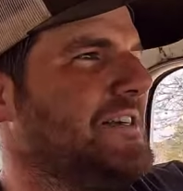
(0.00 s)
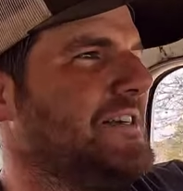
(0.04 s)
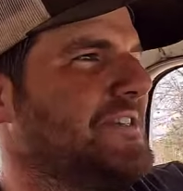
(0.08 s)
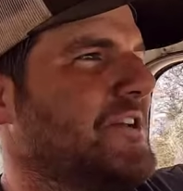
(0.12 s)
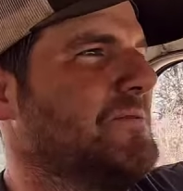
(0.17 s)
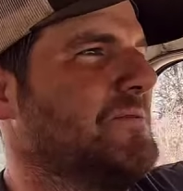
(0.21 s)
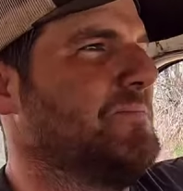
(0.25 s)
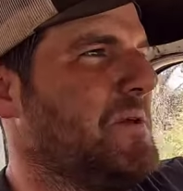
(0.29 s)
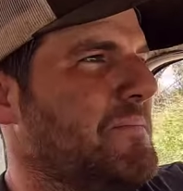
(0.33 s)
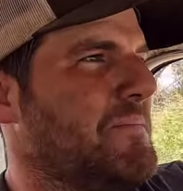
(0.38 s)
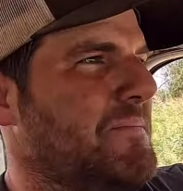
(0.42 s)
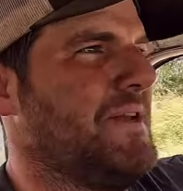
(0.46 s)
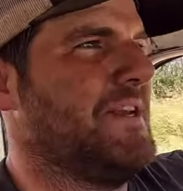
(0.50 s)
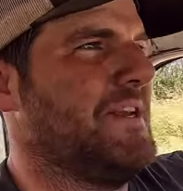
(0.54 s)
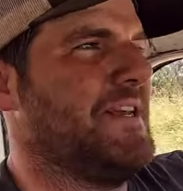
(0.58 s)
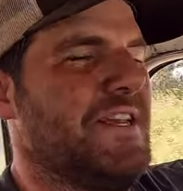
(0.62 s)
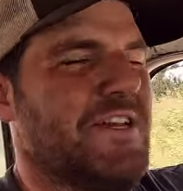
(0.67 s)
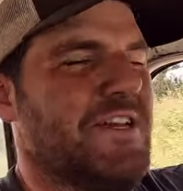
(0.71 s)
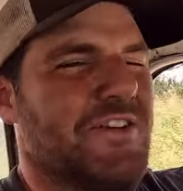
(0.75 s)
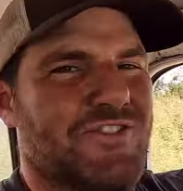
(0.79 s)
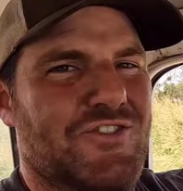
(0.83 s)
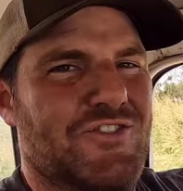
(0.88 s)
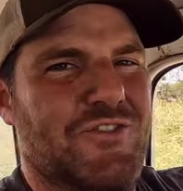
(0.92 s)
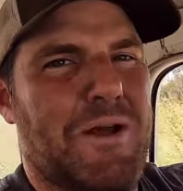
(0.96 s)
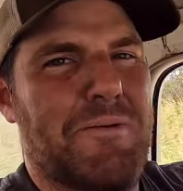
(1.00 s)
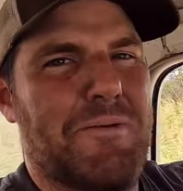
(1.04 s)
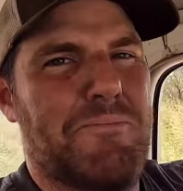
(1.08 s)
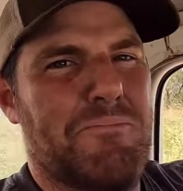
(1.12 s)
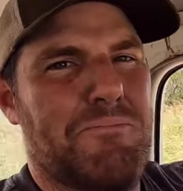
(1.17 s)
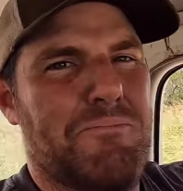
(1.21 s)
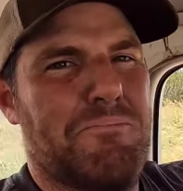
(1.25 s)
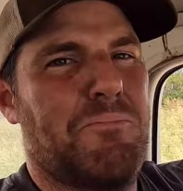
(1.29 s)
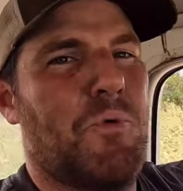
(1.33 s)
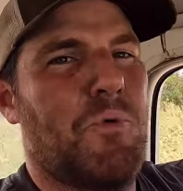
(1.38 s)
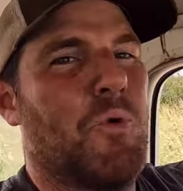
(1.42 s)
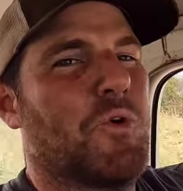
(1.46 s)
is going to be a big deal. So
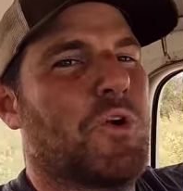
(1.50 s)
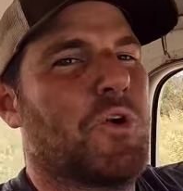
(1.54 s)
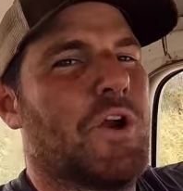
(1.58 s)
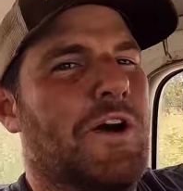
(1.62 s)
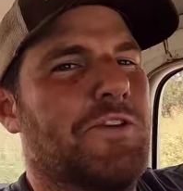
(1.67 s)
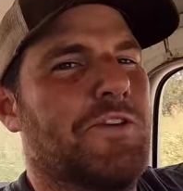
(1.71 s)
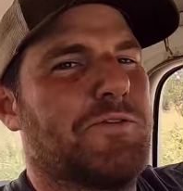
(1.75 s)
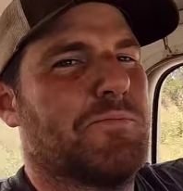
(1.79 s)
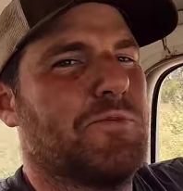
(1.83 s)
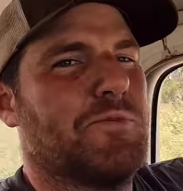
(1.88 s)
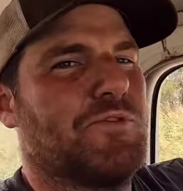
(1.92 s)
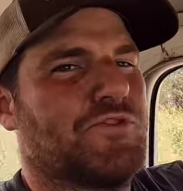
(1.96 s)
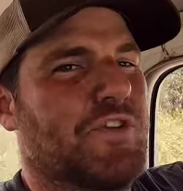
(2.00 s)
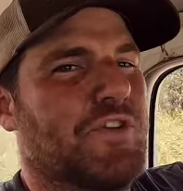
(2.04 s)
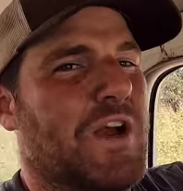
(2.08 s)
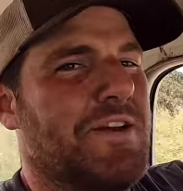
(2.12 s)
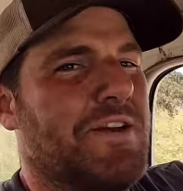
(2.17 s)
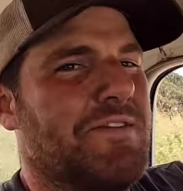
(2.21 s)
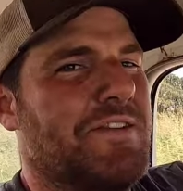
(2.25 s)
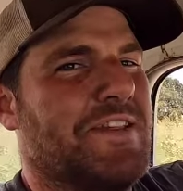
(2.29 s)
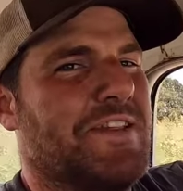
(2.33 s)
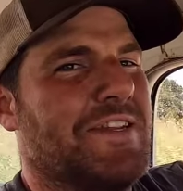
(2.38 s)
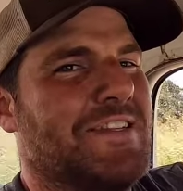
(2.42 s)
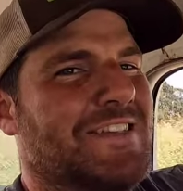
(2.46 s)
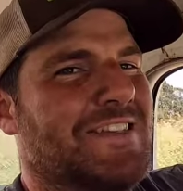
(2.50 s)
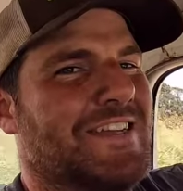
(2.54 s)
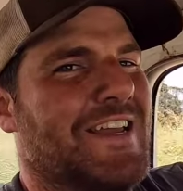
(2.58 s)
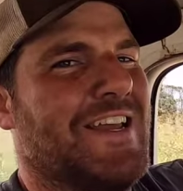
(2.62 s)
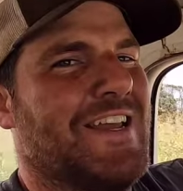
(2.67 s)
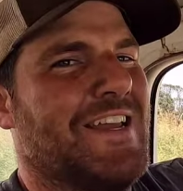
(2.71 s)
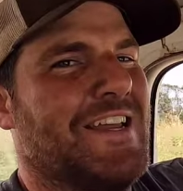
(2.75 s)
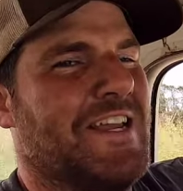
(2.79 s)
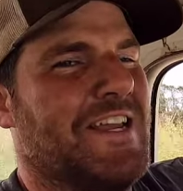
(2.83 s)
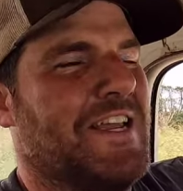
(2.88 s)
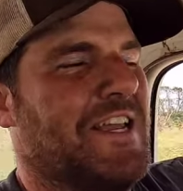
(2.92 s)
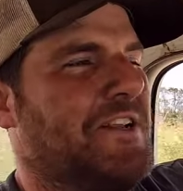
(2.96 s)
I'm more comfortable driving this
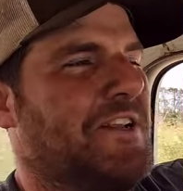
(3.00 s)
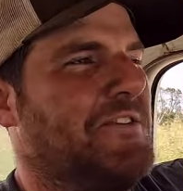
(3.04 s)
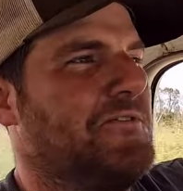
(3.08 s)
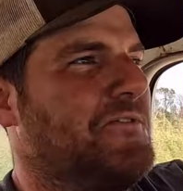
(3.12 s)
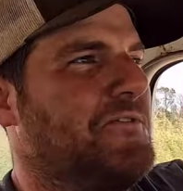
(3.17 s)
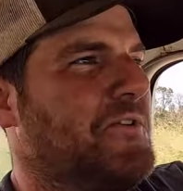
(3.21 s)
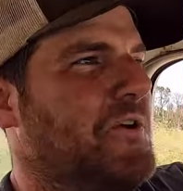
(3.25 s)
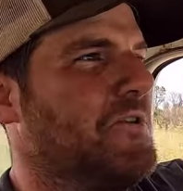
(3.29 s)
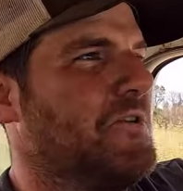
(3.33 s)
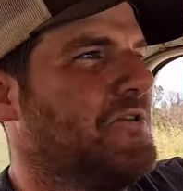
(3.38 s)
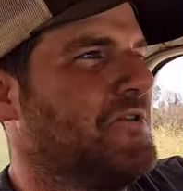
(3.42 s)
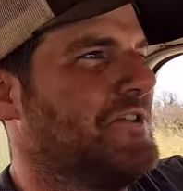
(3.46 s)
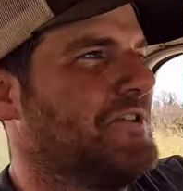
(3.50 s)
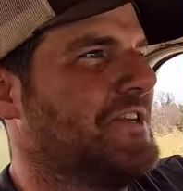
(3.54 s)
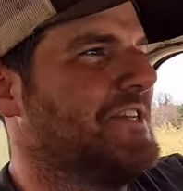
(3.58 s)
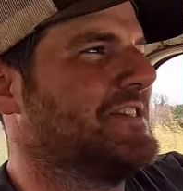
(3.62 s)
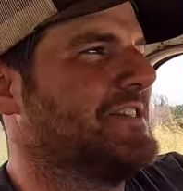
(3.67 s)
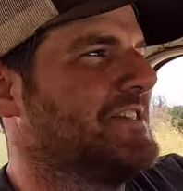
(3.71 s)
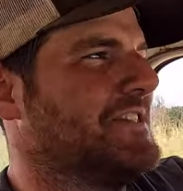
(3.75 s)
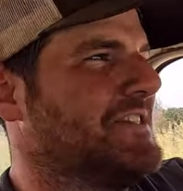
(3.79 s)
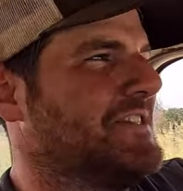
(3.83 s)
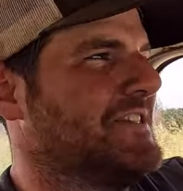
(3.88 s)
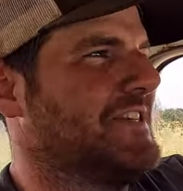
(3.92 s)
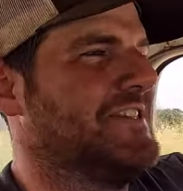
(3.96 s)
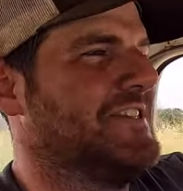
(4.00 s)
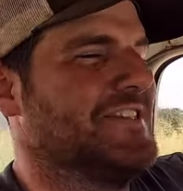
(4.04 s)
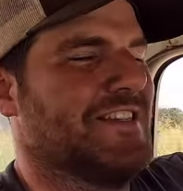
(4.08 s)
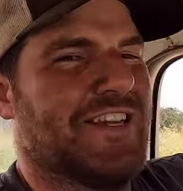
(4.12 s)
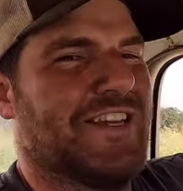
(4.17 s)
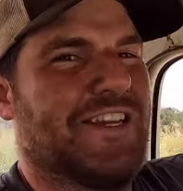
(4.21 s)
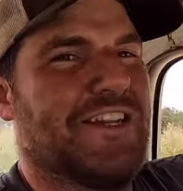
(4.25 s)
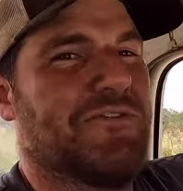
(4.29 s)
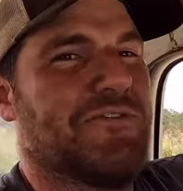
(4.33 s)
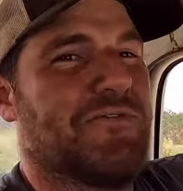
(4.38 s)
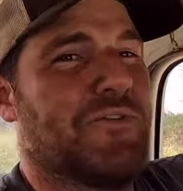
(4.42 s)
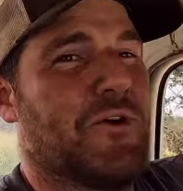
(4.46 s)
thing in farther distances
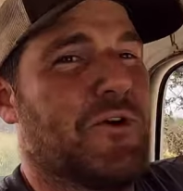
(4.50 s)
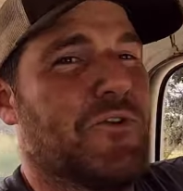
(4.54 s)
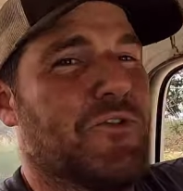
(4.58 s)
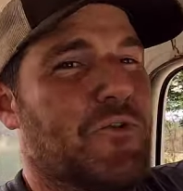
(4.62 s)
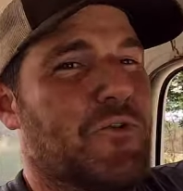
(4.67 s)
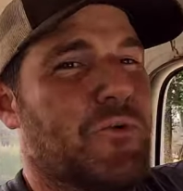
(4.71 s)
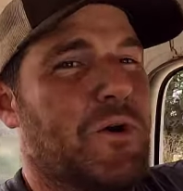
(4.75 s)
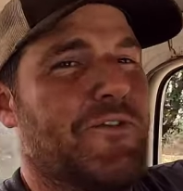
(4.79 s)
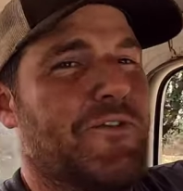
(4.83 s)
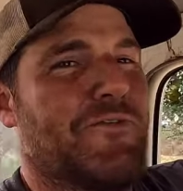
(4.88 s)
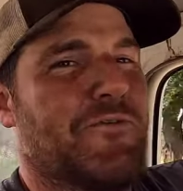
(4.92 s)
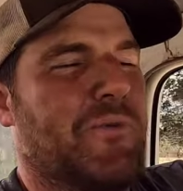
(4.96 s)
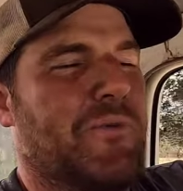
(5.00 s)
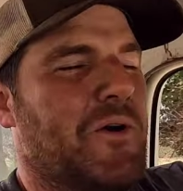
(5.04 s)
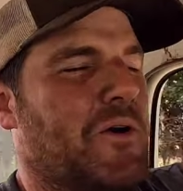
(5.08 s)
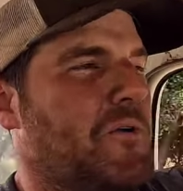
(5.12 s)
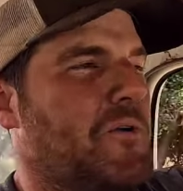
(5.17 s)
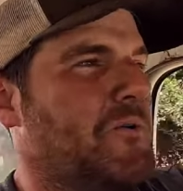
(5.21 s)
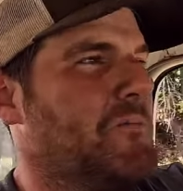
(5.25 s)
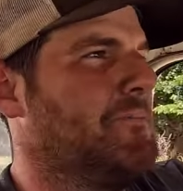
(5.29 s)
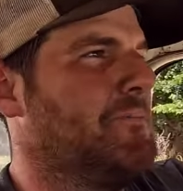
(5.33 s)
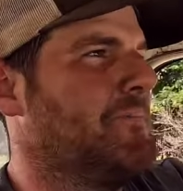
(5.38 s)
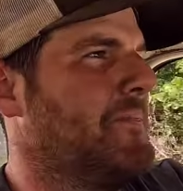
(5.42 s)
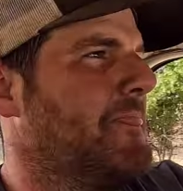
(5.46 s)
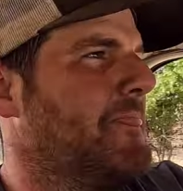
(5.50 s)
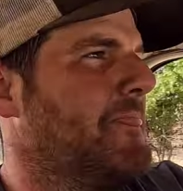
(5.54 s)
and getting farther away from home.